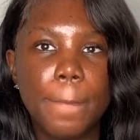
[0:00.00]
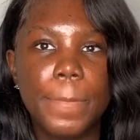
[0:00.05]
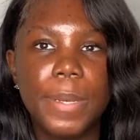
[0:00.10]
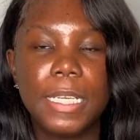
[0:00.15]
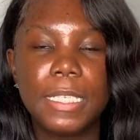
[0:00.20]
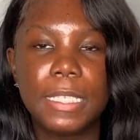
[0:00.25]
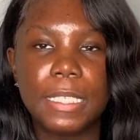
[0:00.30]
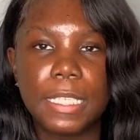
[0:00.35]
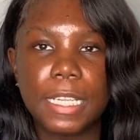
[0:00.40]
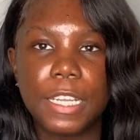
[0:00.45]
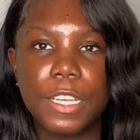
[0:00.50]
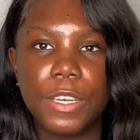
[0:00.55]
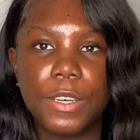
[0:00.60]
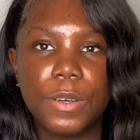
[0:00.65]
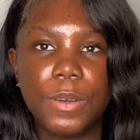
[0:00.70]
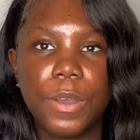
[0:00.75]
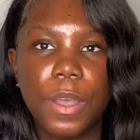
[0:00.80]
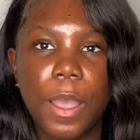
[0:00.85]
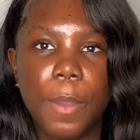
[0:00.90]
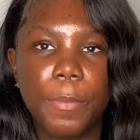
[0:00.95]
but
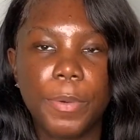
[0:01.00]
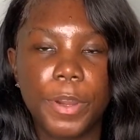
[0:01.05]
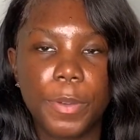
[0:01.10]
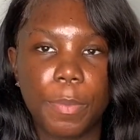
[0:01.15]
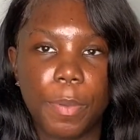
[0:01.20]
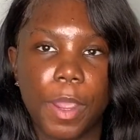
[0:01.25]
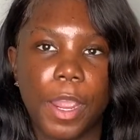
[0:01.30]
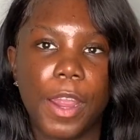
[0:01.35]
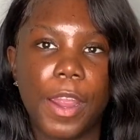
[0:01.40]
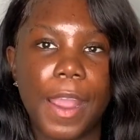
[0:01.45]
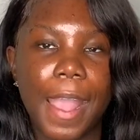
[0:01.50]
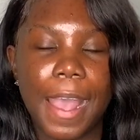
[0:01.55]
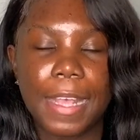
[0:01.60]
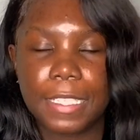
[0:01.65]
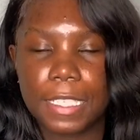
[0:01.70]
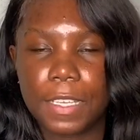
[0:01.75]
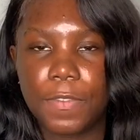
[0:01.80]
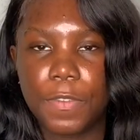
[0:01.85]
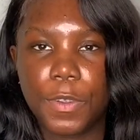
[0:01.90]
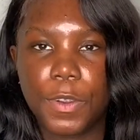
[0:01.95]
still prepare
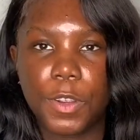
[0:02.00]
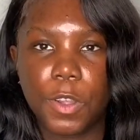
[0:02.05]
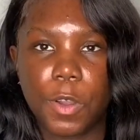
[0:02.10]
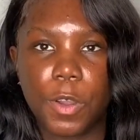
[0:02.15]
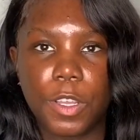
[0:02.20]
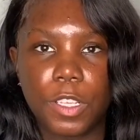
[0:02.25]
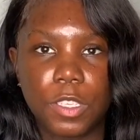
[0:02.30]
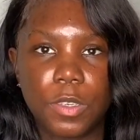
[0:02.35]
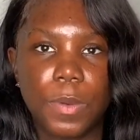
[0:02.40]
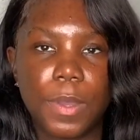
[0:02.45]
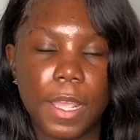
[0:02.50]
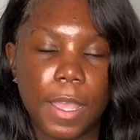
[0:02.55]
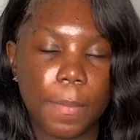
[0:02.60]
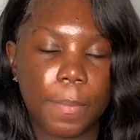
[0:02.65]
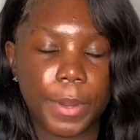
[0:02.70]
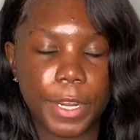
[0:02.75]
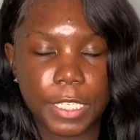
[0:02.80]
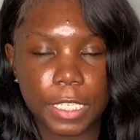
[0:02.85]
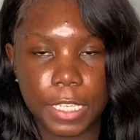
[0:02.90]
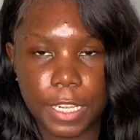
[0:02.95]
as if you're going to an
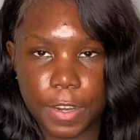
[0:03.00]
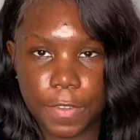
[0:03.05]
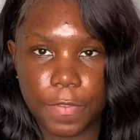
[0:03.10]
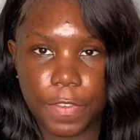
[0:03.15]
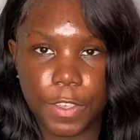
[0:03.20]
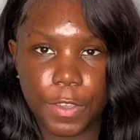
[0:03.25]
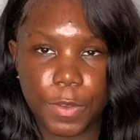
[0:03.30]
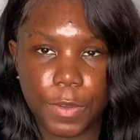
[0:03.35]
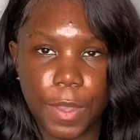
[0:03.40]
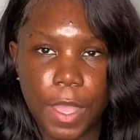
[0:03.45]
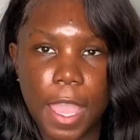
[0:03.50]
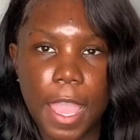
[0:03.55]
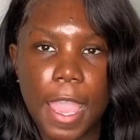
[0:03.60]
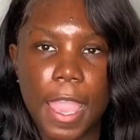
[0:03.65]
in-person interview.